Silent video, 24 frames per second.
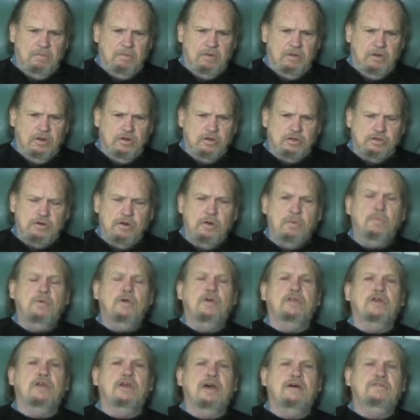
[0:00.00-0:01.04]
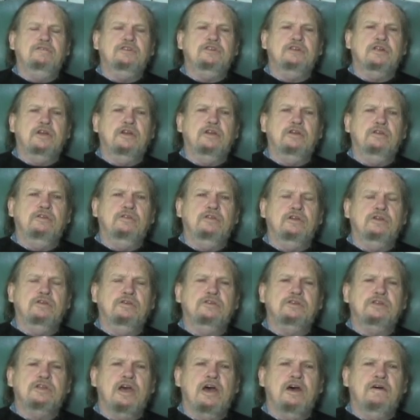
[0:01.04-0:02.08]
newsroom where the governor's going to do the
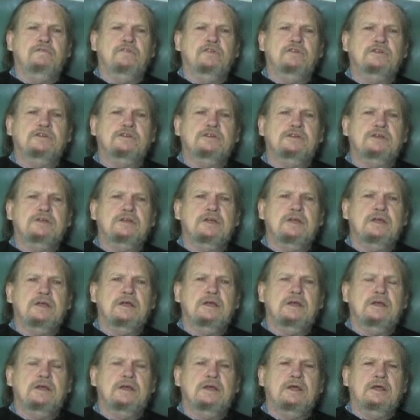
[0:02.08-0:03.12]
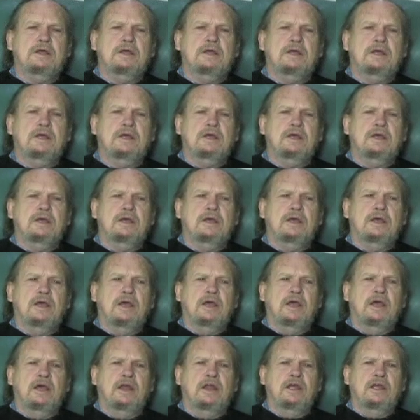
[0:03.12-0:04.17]
news conference.
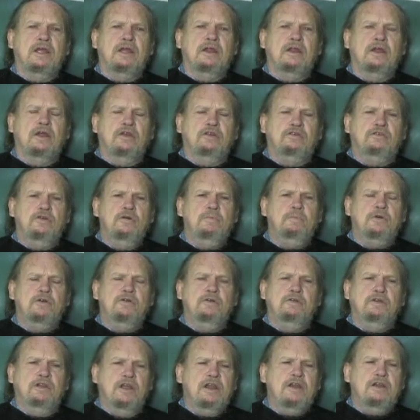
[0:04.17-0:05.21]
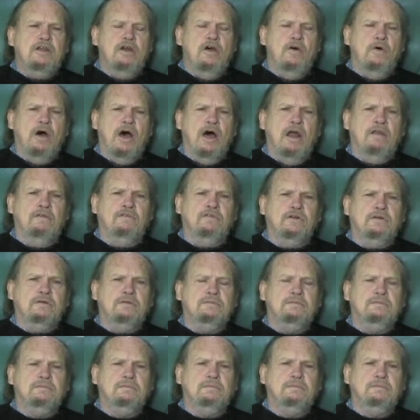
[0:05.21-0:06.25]
And a trooper who didn't know Oliver
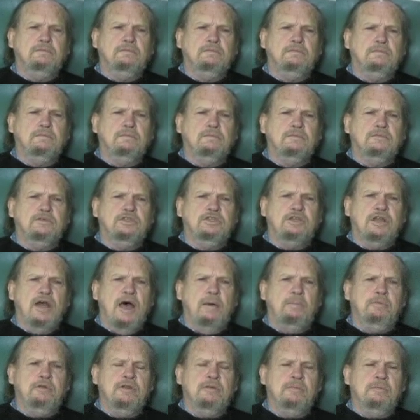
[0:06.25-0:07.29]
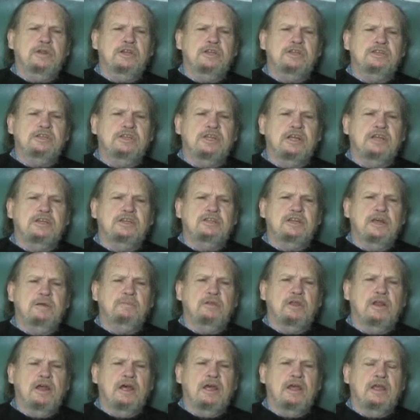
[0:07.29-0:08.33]
stopped him and said
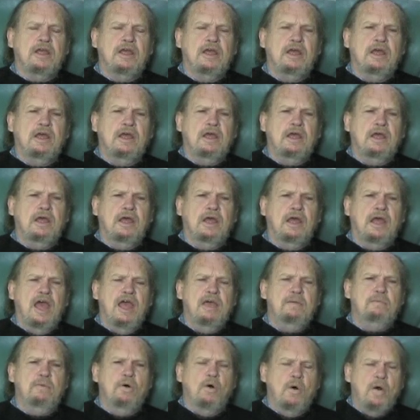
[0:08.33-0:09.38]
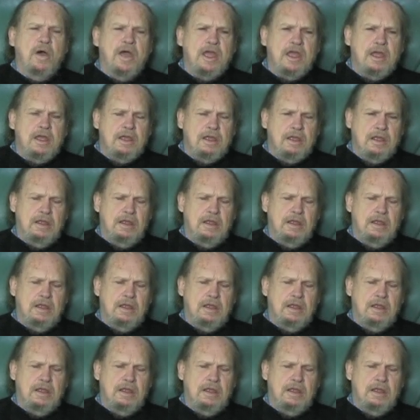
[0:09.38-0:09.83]
something like, hey boy,